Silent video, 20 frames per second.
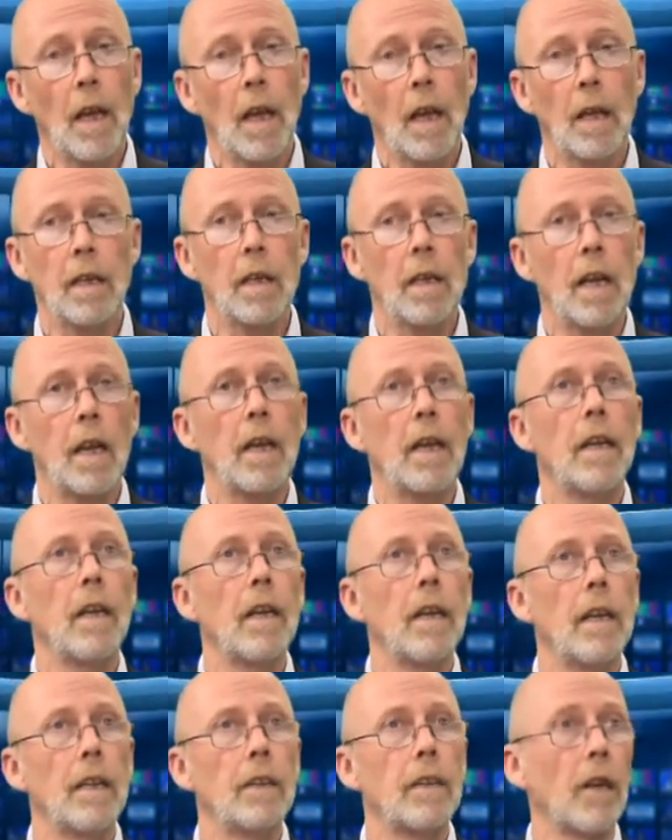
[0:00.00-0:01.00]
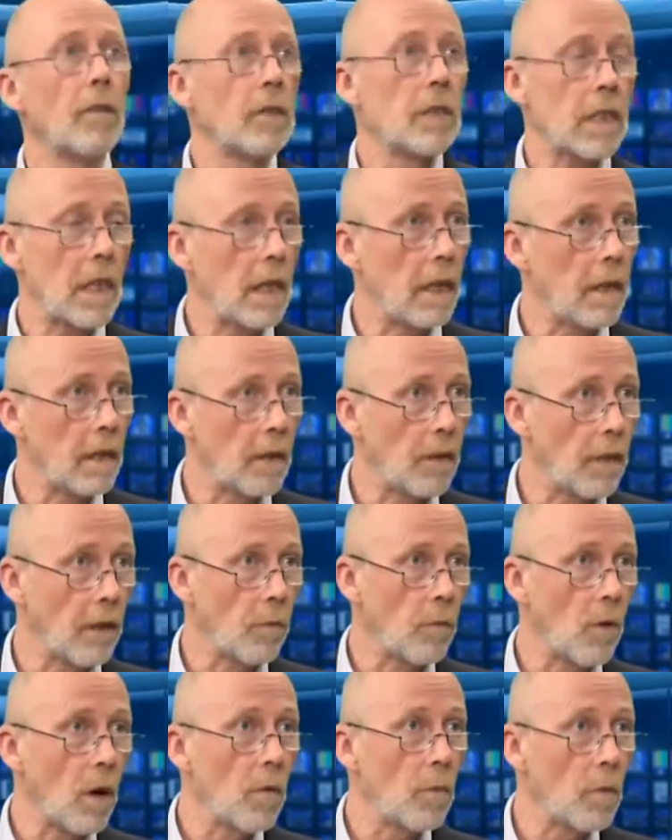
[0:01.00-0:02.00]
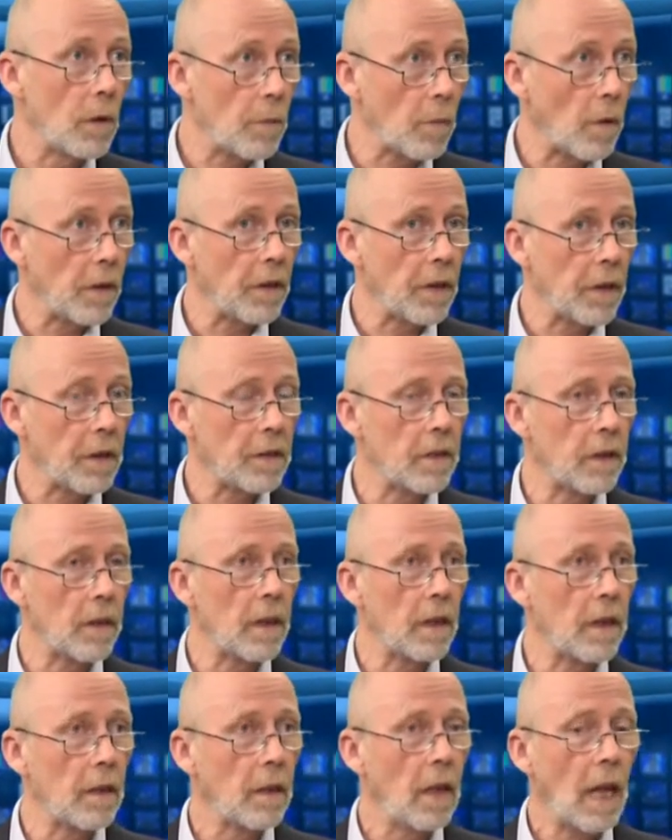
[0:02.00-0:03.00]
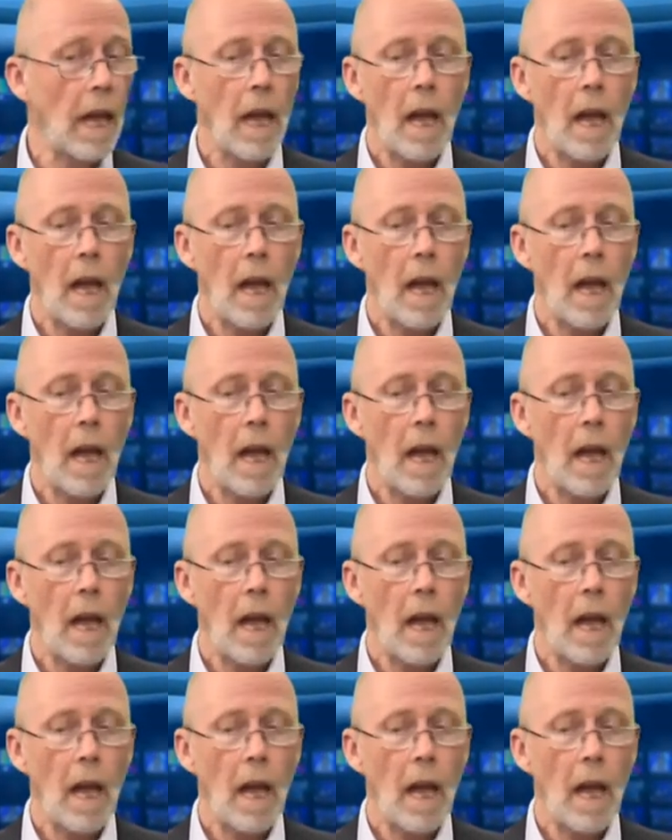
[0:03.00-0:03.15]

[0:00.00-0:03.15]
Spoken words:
and clearly don't see anything wrong with what they're doing.